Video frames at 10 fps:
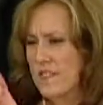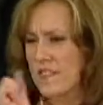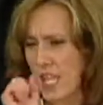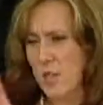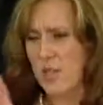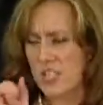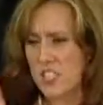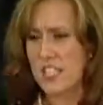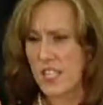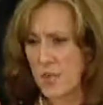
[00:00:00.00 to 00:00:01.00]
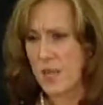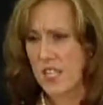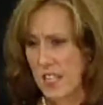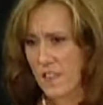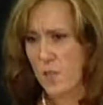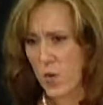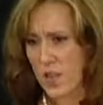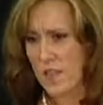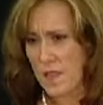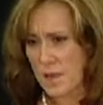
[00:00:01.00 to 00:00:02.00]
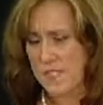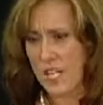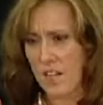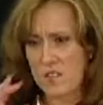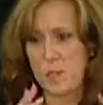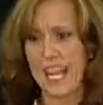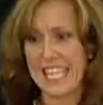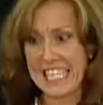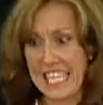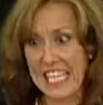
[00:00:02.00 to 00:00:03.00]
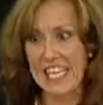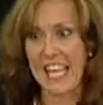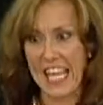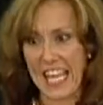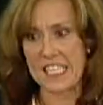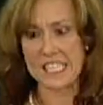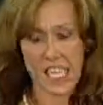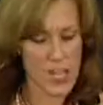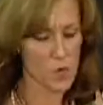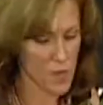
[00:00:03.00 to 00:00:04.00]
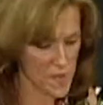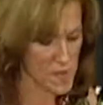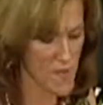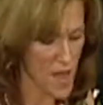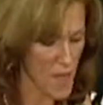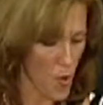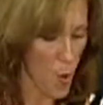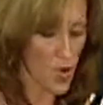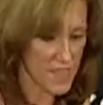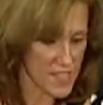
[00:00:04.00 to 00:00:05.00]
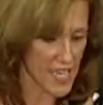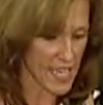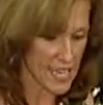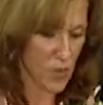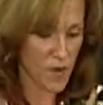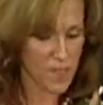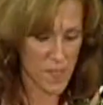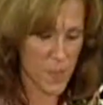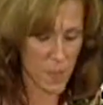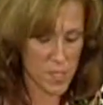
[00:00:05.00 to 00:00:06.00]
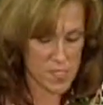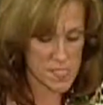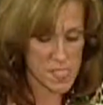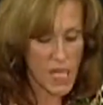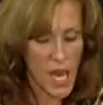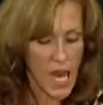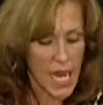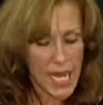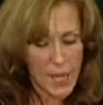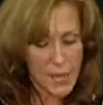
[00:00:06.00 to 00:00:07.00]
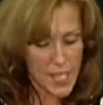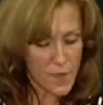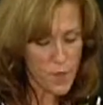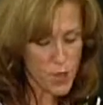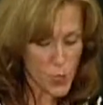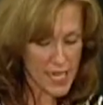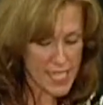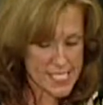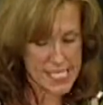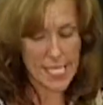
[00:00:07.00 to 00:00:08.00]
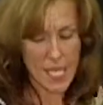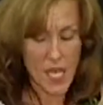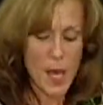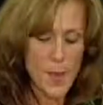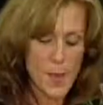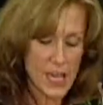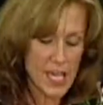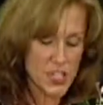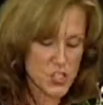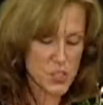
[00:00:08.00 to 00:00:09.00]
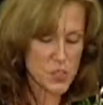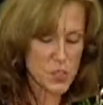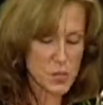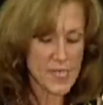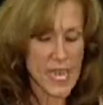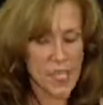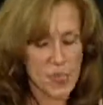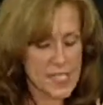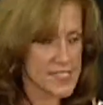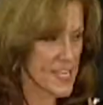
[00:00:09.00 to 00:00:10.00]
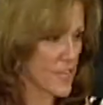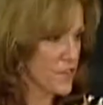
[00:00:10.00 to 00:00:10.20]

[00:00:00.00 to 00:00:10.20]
They can brush a little bit in the morning themselves, but I need hands-on with the mom or the dad, however that works. If we're grazing, make sure we're not grazing on